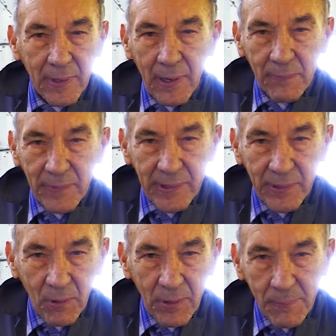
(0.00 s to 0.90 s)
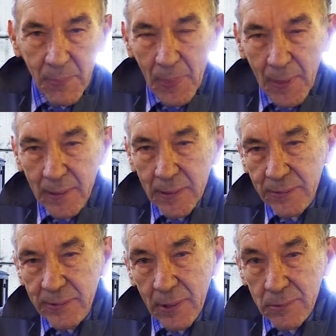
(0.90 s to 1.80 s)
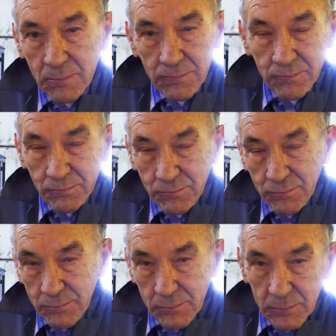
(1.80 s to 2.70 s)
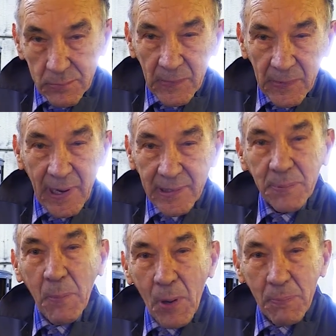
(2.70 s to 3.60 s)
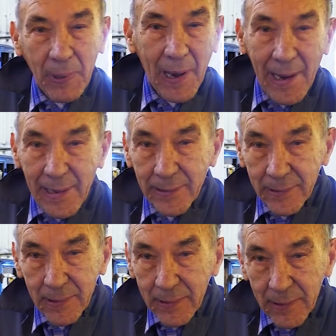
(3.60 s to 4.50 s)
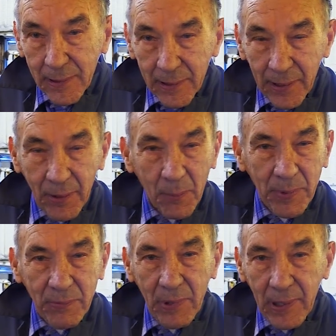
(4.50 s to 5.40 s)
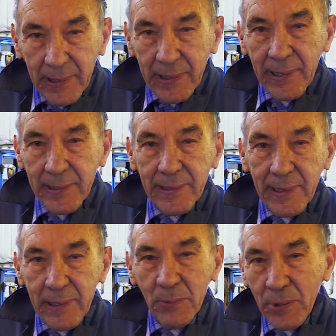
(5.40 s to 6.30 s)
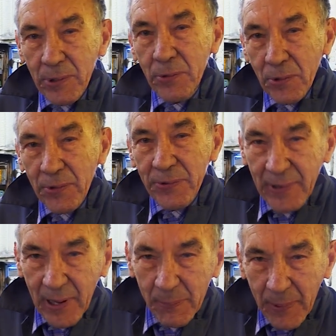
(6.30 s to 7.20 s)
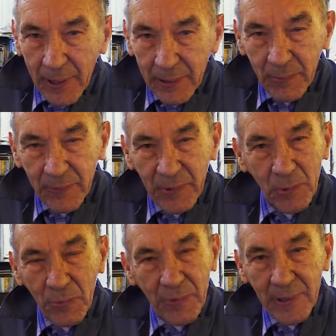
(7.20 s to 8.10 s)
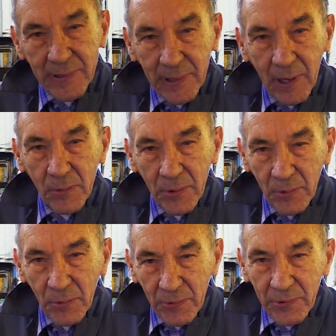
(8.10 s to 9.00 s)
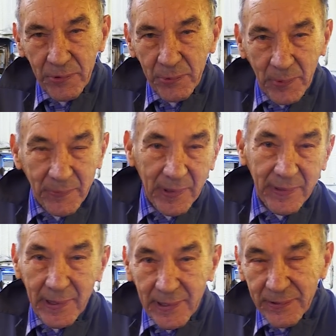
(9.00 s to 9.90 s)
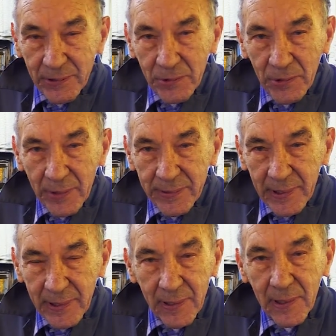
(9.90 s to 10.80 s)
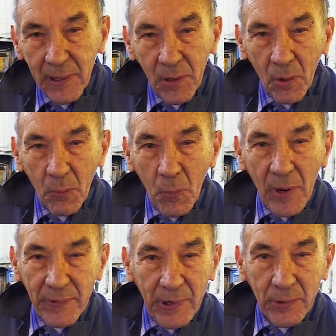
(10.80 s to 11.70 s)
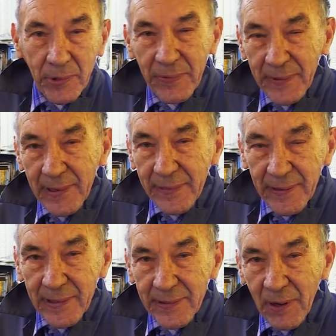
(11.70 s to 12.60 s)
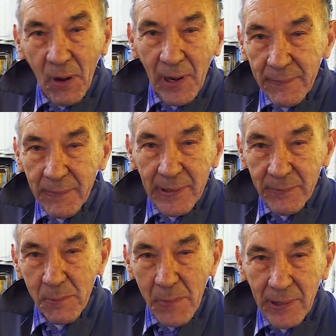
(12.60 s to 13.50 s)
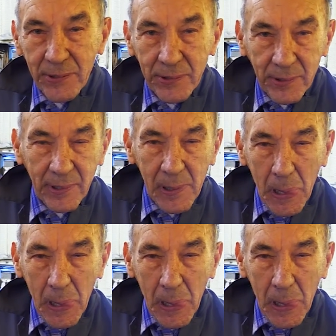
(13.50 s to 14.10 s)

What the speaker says: a lovely time. So that's my plan. And I'll be really keen to hear what you've got to say about it, whether you all think it's a load of nonsense, or whether you think it's a good idea, and whether you can think of things that I haven't even mentioned.